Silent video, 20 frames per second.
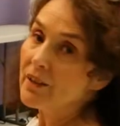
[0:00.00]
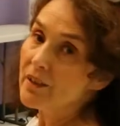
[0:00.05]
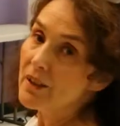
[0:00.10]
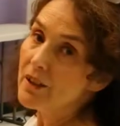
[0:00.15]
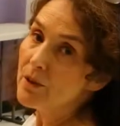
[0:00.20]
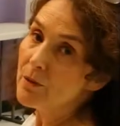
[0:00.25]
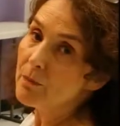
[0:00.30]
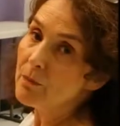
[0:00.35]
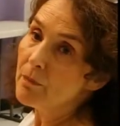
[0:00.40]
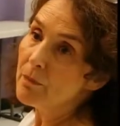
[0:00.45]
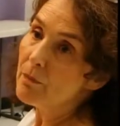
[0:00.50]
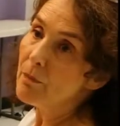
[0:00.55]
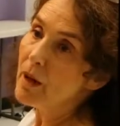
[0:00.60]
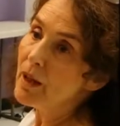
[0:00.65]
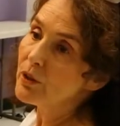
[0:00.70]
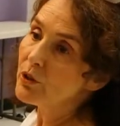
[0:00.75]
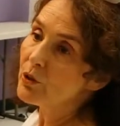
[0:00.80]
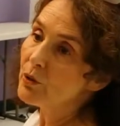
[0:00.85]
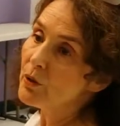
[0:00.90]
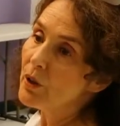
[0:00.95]
is
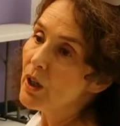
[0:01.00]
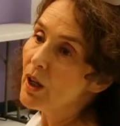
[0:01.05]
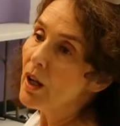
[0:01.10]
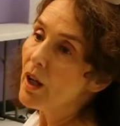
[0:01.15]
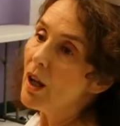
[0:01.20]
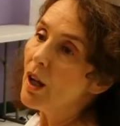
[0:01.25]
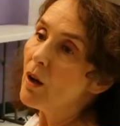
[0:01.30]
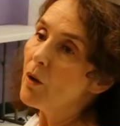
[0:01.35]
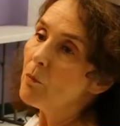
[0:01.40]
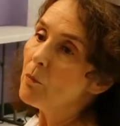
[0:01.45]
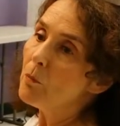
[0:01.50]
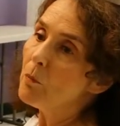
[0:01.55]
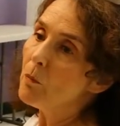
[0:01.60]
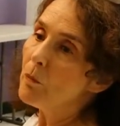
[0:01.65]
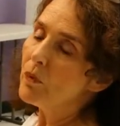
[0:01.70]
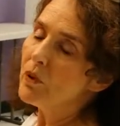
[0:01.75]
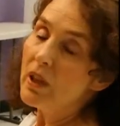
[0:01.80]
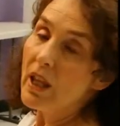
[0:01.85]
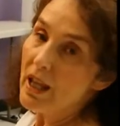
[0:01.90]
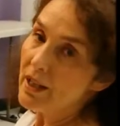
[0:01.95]
much
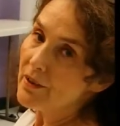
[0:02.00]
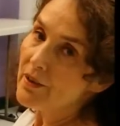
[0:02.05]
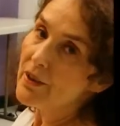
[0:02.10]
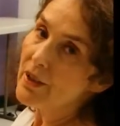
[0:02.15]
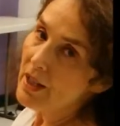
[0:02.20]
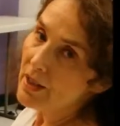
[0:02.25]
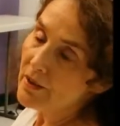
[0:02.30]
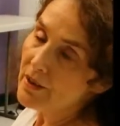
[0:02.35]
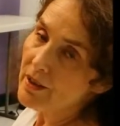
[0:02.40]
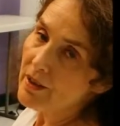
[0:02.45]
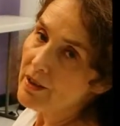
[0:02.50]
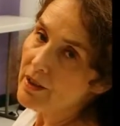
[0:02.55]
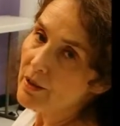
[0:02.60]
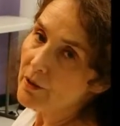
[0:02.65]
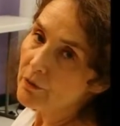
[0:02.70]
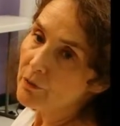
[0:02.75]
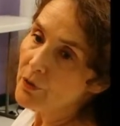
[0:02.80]
less sensitive.